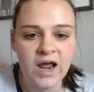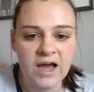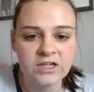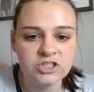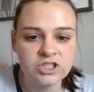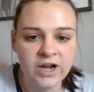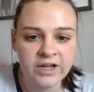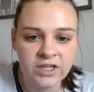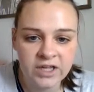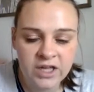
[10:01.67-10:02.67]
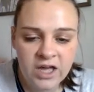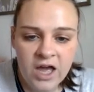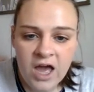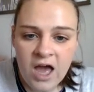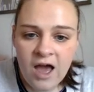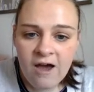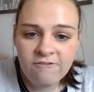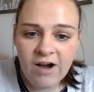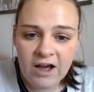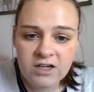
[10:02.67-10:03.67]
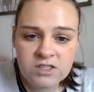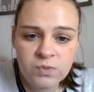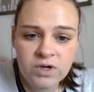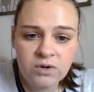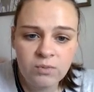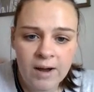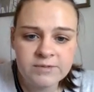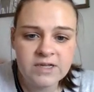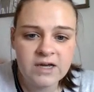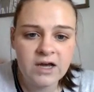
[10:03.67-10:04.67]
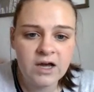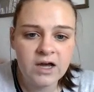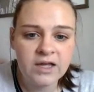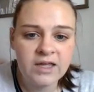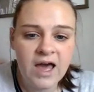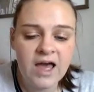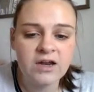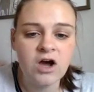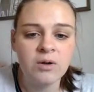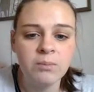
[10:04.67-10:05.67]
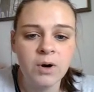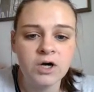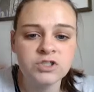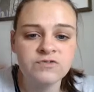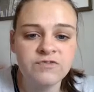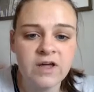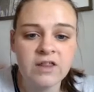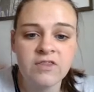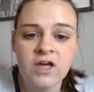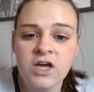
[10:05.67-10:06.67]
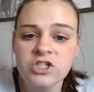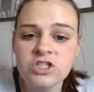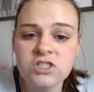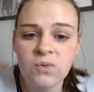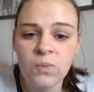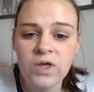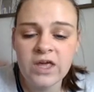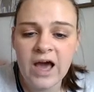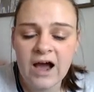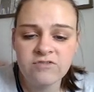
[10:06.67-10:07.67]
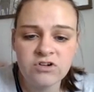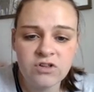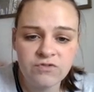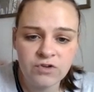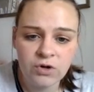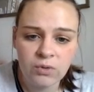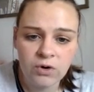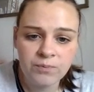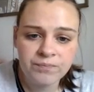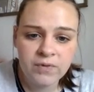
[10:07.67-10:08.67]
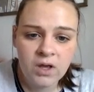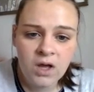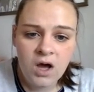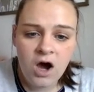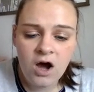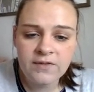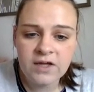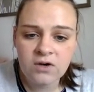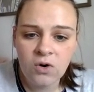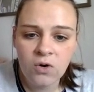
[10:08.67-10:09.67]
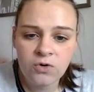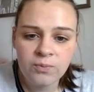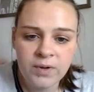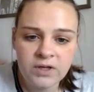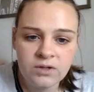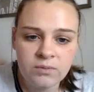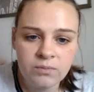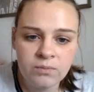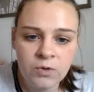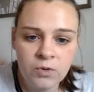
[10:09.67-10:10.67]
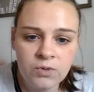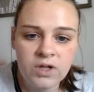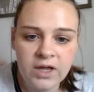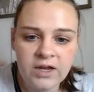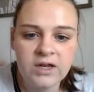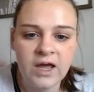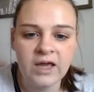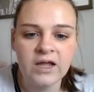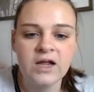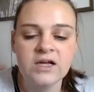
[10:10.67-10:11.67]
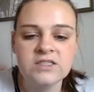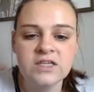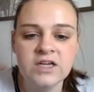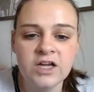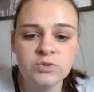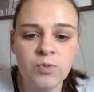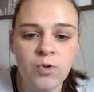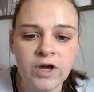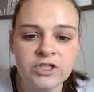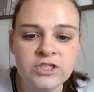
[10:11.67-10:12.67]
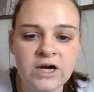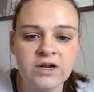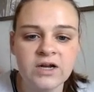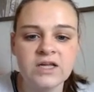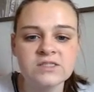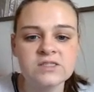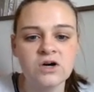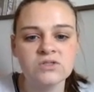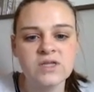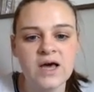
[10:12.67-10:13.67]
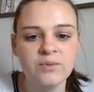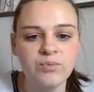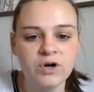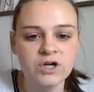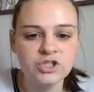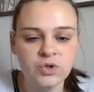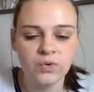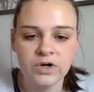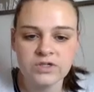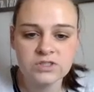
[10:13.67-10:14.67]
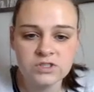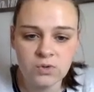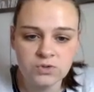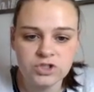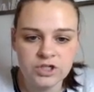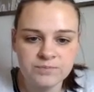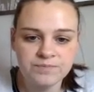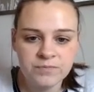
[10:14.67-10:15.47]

Nat Shadley. Violence would erupt again on March 5th, just a week after the funeral. On that cold moonlit night, a teenage boy shouted insults at a British soldier.